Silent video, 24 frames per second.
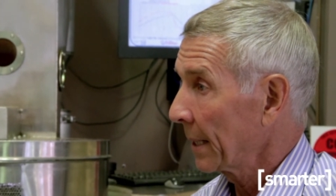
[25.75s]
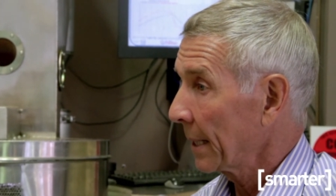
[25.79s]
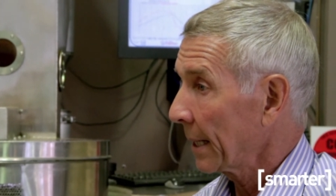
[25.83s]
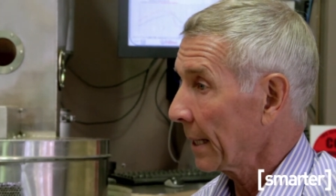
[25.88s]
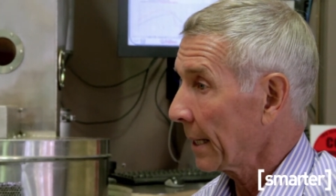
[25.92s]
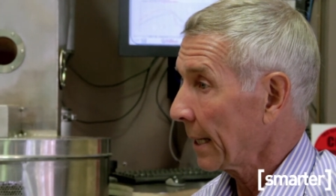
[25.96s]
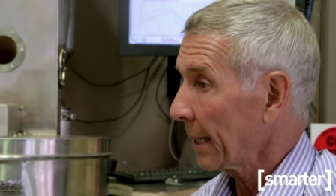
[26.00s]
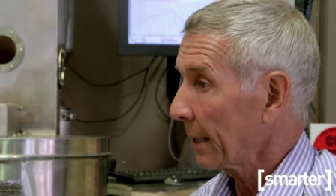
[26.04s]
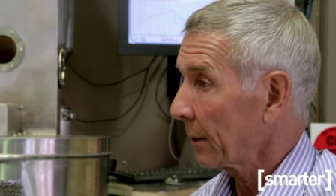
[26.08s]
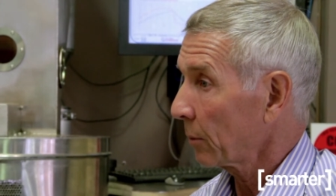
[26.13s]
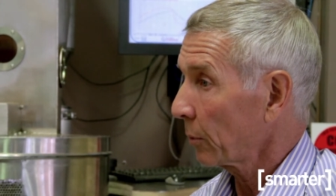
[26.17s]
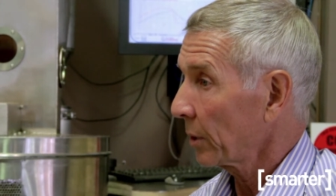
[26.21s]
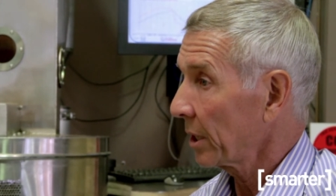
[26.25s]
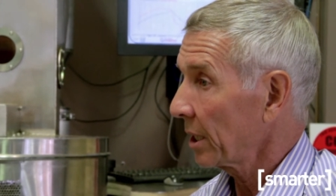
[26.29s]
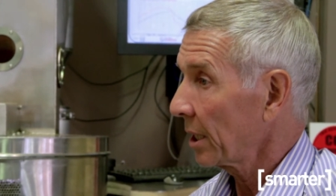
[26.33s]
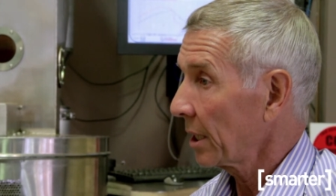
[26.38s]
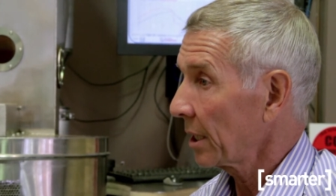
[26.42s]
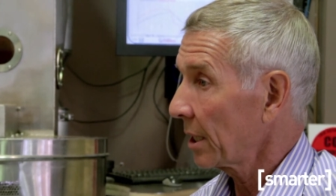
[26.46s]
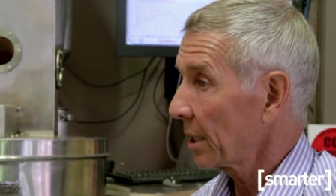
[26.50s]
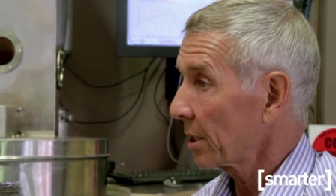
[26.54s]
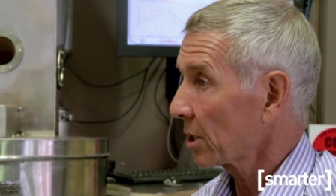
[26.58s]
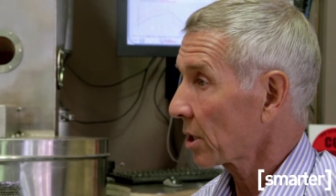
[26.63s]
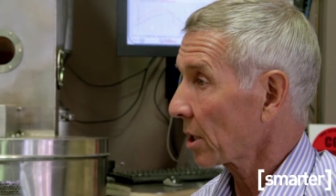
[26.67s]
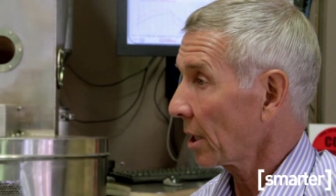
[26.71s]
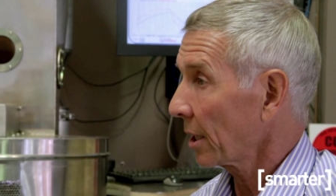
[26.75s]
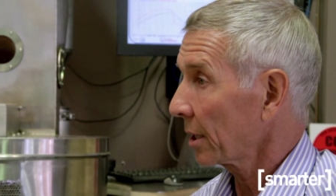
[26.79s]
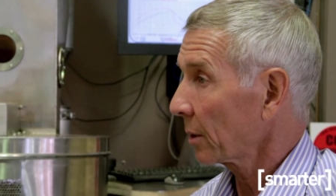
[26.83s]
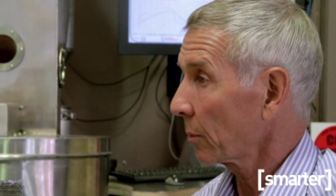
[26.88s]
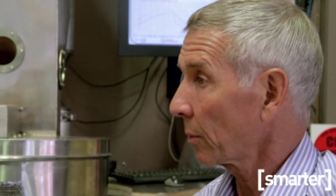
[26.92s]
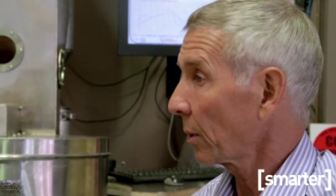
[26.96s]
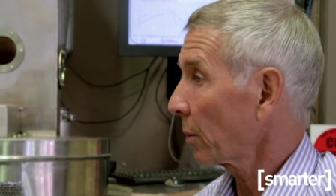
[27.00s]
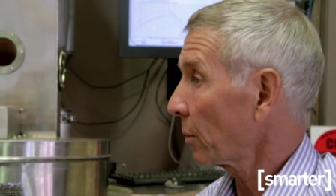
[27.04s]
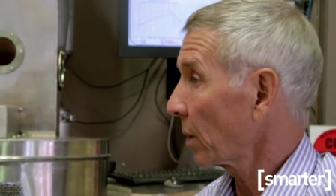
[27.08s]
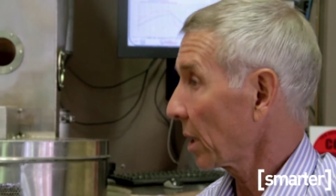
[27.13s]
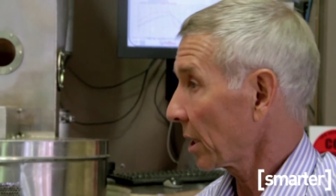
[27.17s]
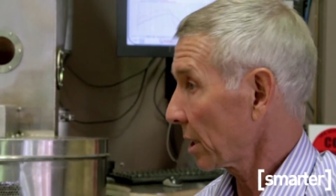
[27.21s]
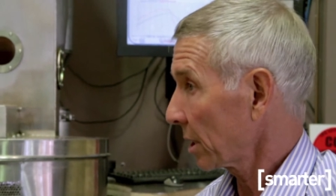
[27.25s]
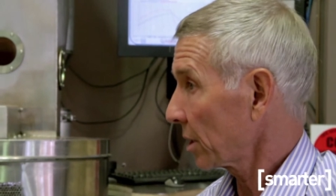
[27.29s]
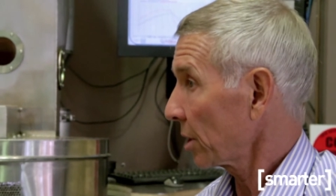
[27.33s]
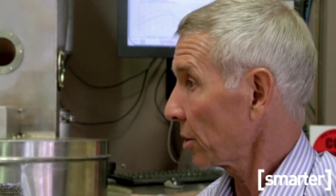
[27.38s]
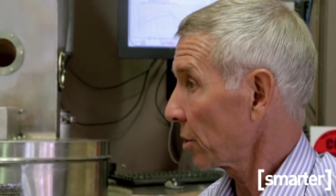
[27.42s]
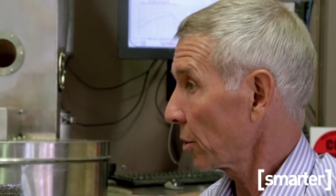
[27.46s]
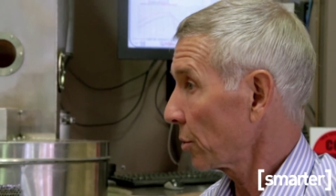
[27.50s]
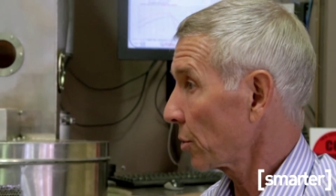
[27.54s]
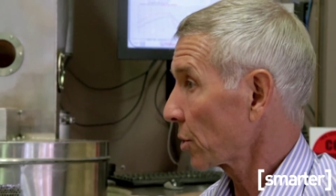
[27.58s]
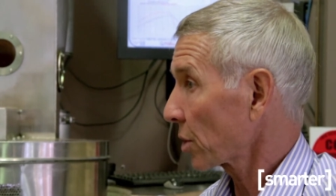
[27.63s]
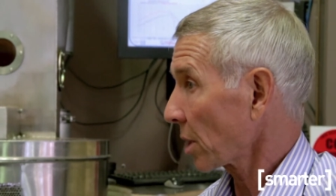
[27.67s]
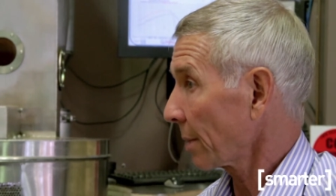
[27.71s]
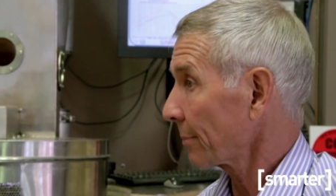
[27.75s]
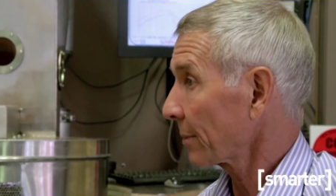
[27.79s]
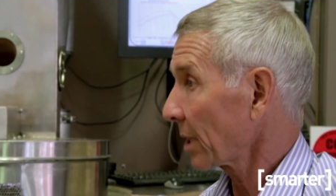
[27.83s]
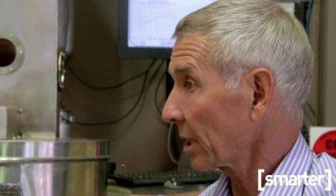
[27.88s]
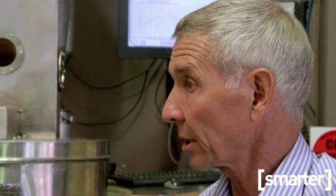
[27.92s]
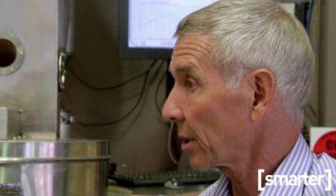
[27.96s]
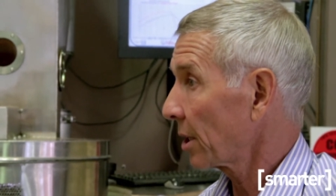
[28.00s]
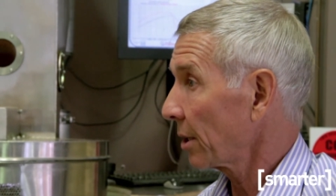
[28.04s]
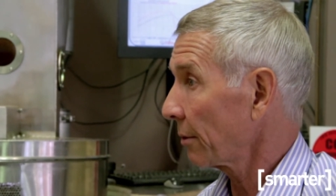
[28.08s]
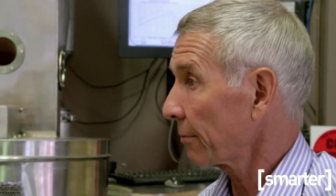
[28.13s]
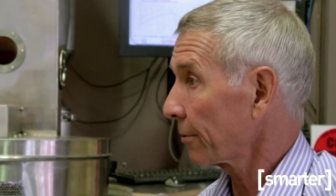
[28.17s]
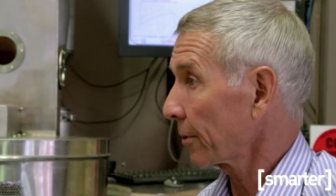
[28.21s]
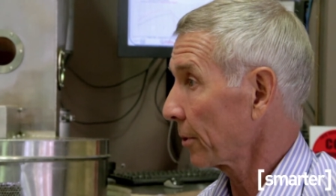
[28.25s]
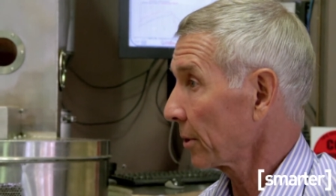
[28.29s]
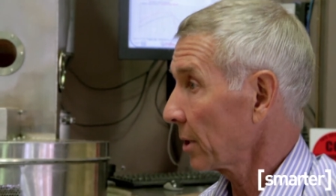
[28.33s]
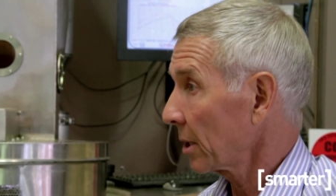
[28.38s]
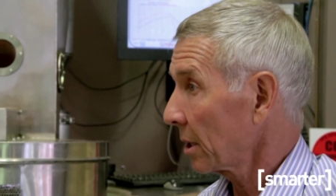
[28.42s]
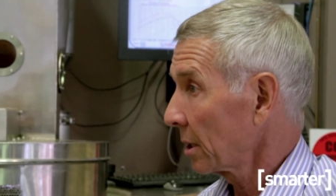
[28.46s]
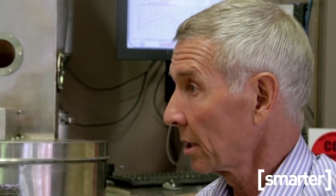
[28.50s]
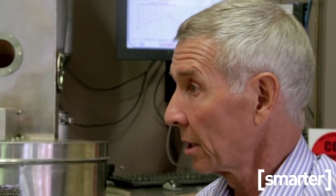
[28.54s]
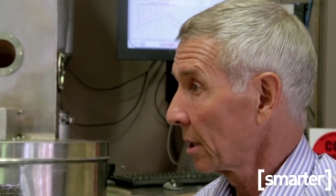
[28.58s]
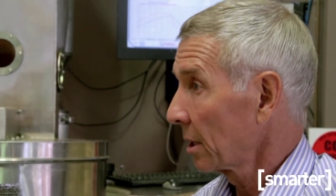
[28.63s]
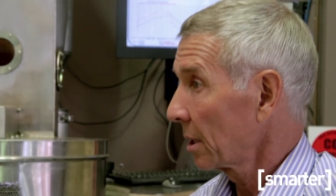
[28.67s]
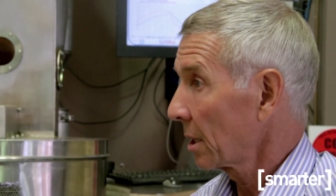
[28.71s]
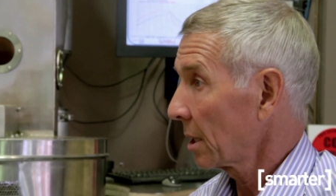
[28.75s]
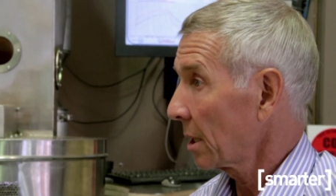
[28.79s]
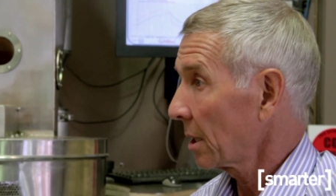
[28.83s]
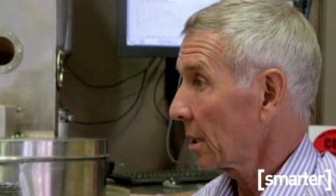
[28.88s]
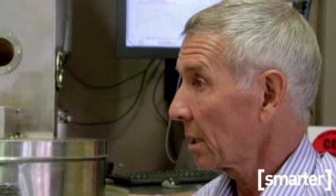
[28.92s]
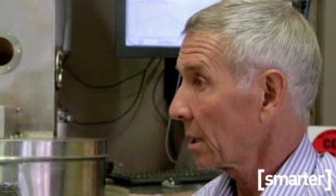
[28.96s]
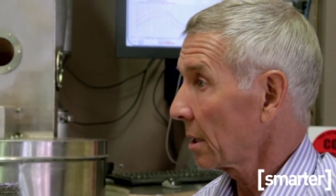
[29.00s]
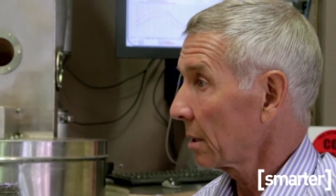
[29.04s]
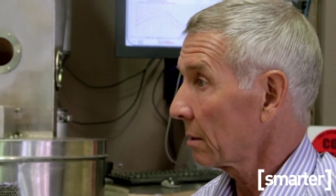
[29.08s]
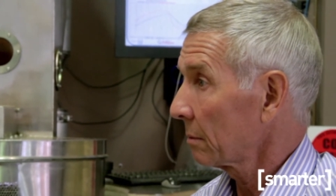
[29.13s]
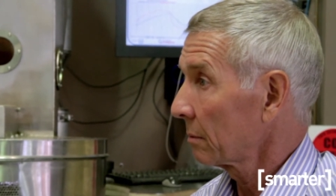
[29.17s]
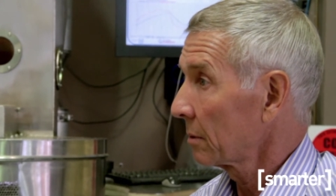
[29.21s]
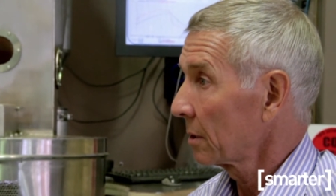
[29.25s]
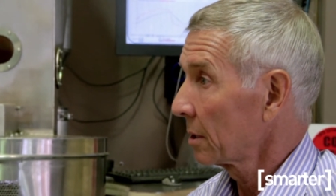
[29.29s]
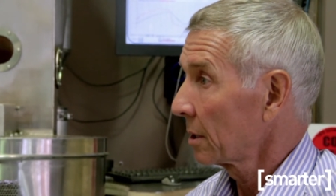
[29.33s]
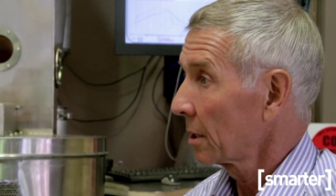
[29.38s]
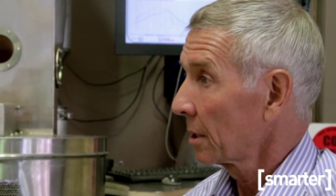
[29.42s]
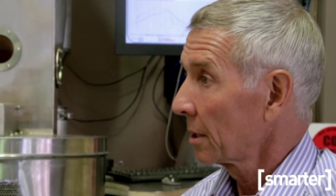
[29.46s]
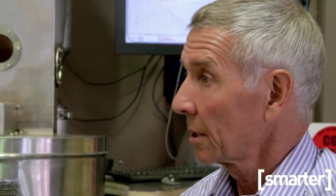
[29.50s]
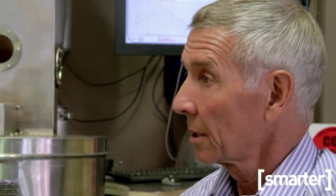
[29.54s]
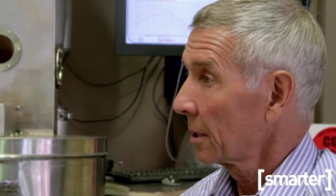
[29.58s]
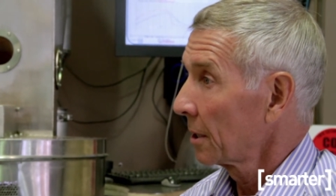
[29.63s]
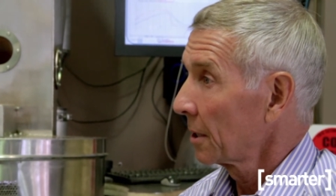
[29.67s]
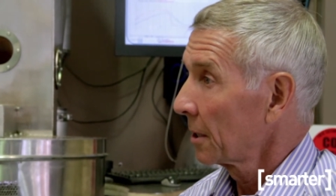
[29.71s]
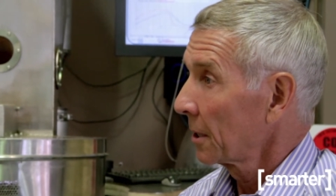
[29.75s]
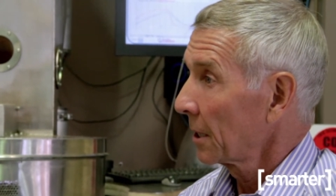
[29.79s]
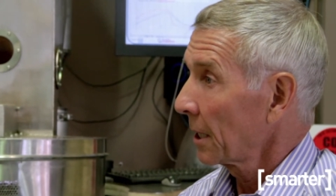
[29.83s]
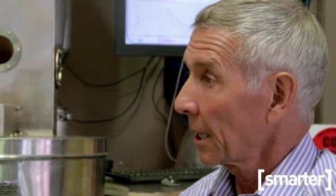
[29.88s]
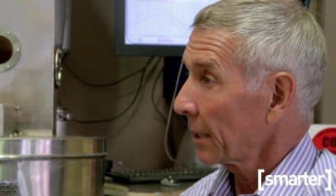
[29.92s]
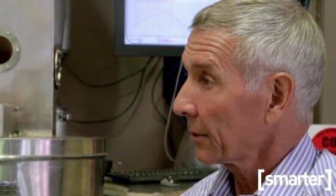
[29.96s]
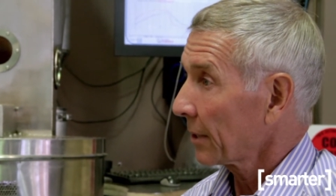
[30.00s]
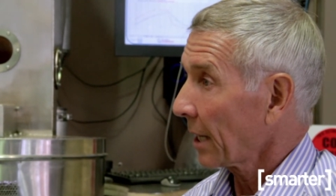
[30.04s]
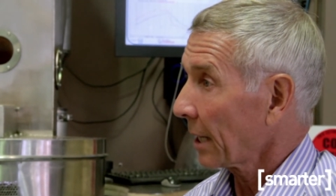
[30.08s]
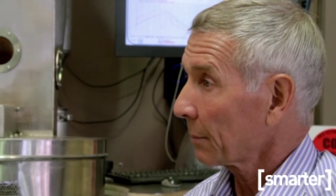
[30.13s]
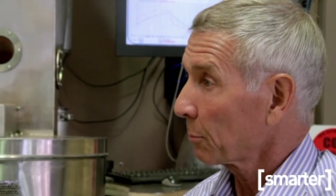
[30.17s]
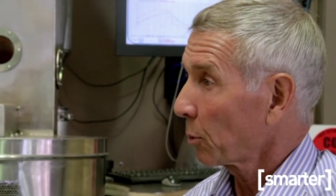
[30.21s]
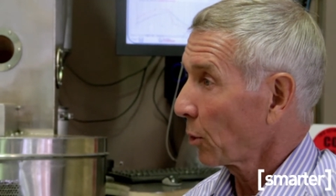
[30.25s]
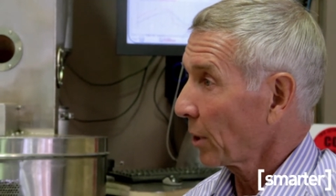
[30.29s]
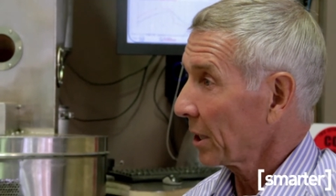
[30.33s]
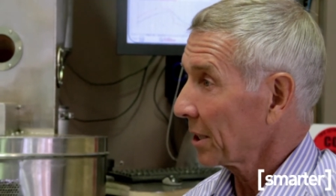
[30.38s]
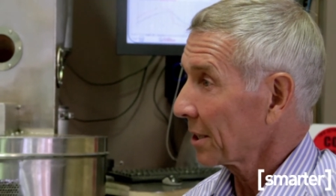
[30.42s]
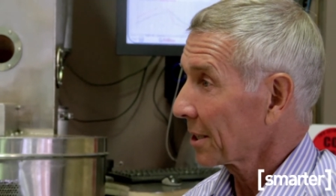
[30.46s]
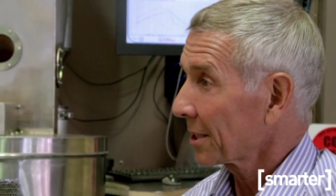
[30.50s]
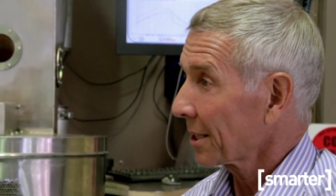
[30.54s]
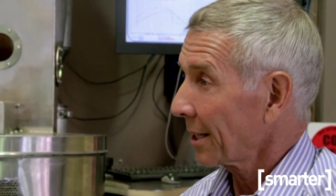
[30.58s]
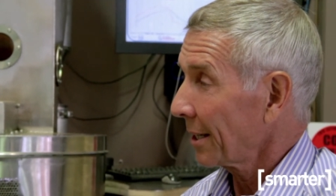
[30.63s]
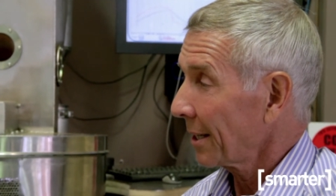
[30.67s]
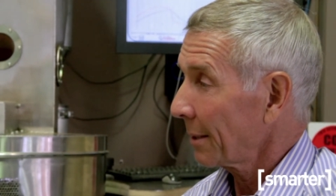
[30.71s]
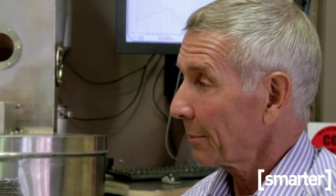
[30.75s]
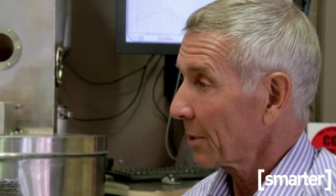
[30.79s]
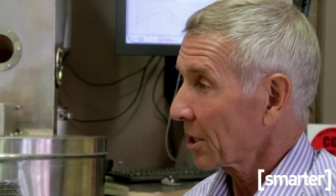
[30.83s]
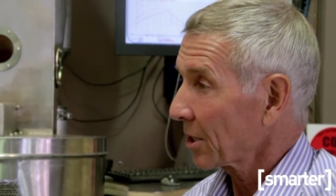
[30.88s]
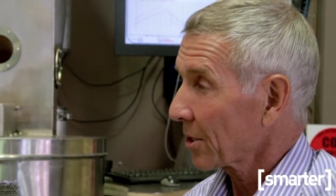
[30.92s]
And we decided we wanted to do something different uh, at that point in time.